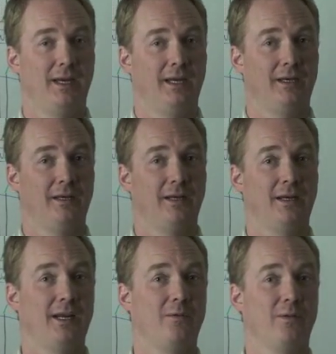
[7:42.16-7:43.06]
in
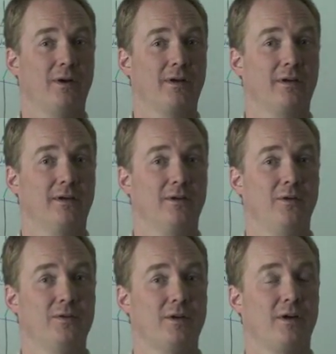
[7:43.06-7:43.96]
a network
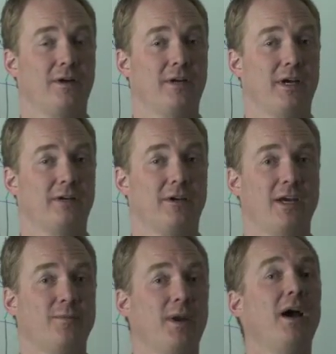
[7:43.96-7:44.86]
whose architecture
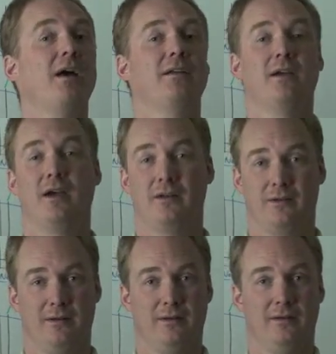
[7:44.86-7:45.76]
has been
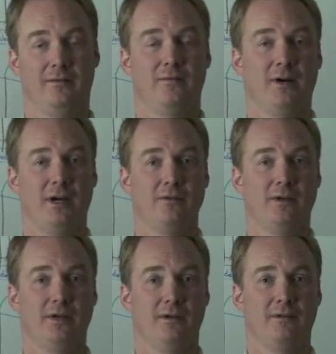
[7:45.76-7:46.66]
untouched for
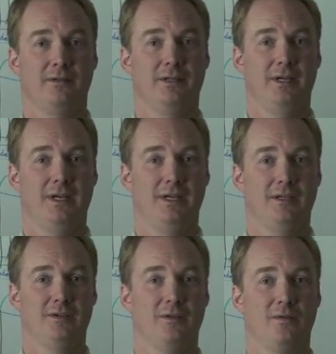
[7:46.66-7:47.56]
100 years.
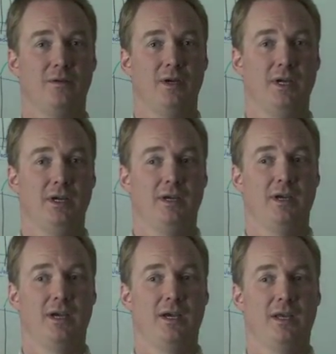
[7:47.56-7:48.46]
So
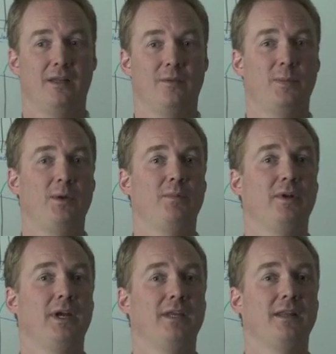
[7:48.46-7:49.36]
the
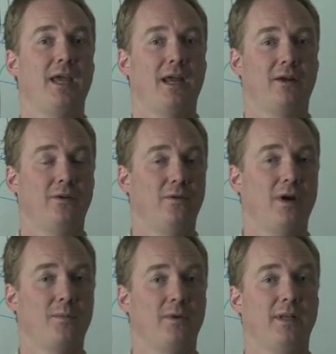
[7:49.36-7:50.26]
people in that
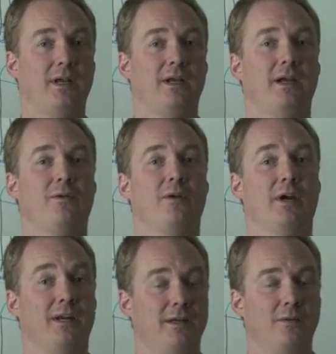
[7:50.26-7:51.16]
who operate that
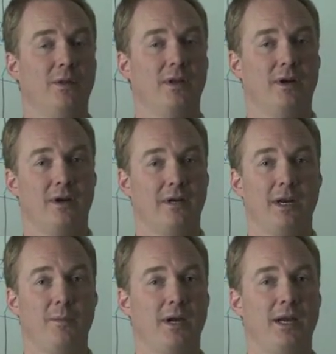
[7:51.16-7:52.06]
network and deal with it on a
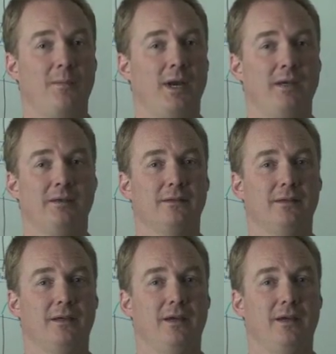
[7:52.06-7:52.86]
day-by-day basis